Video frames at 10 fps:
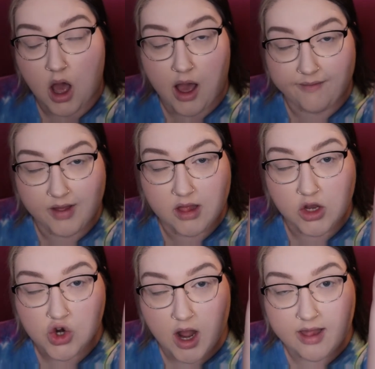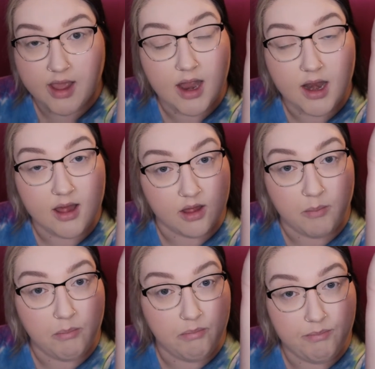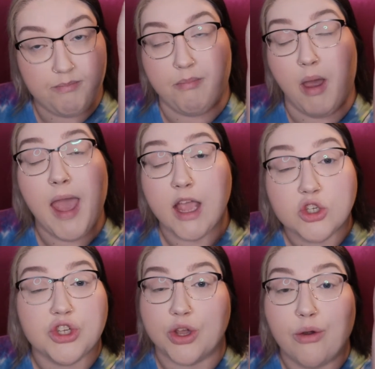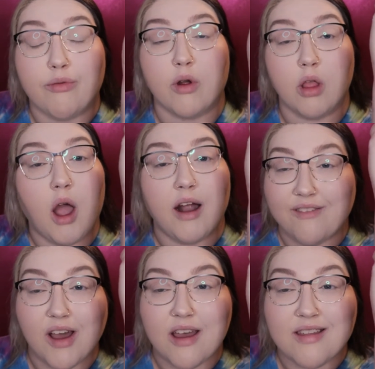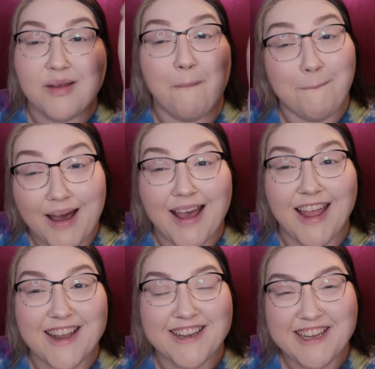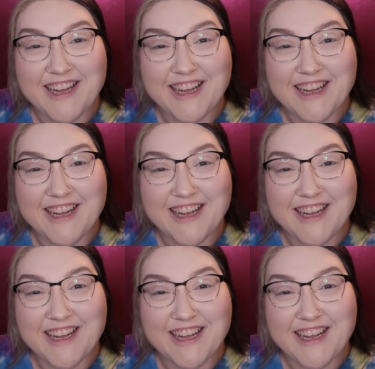Obviously dry skin is a issue for a lot of us, but